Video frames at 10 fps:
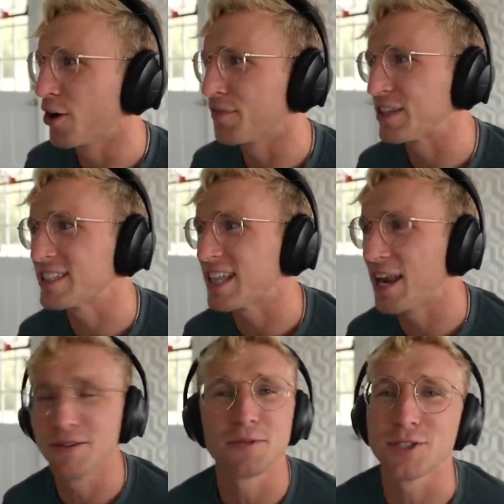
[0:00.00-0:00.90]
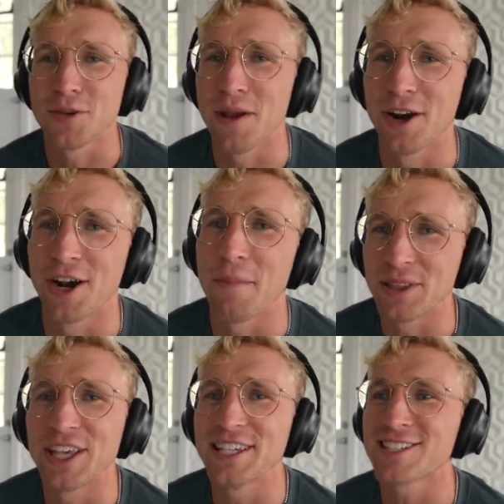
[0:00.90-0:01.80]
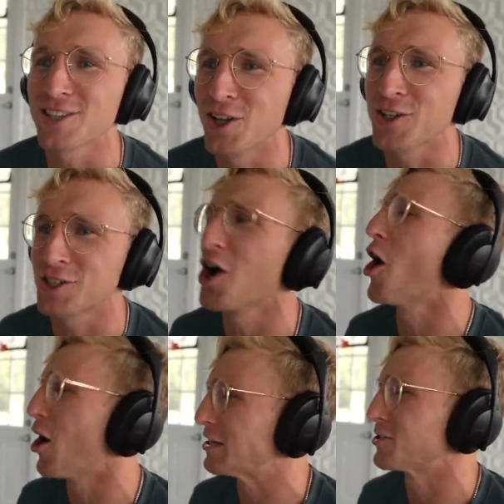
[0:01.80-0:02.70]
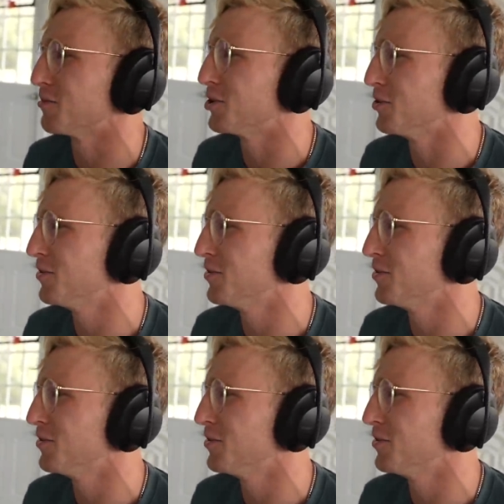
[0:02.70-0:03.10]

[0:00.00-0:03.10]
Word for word: or if this stadium's supposed to mirror it, but this looks awesome, dude.